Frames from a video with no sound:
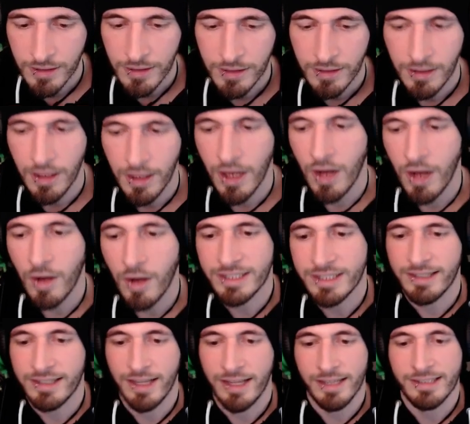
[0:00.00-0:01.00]
Oh, it's
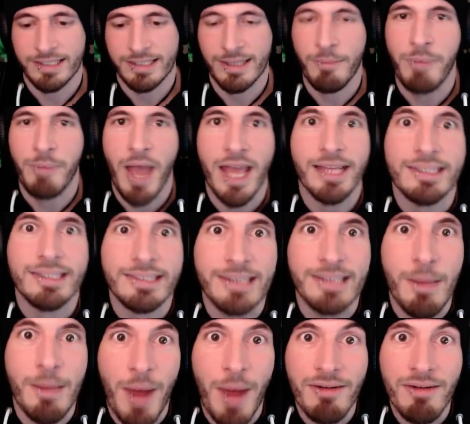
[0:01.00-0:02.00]
it's the it's the
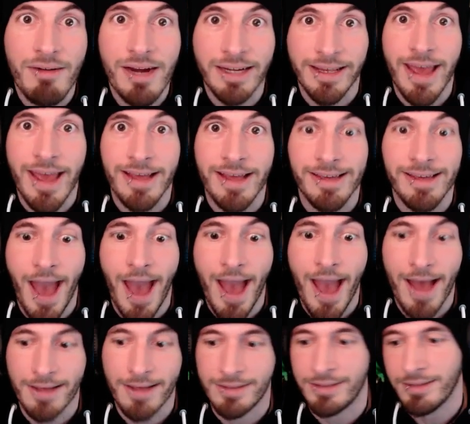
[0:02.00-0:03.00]
barrel king,
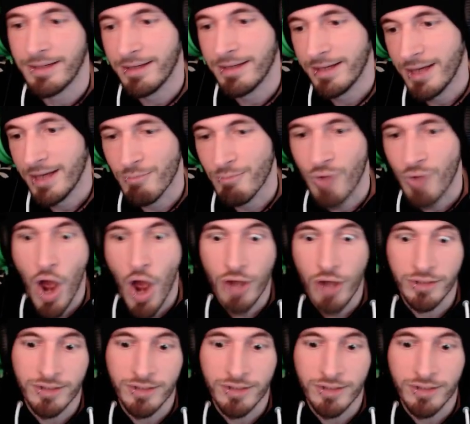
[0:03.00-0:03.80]
guys. Birth.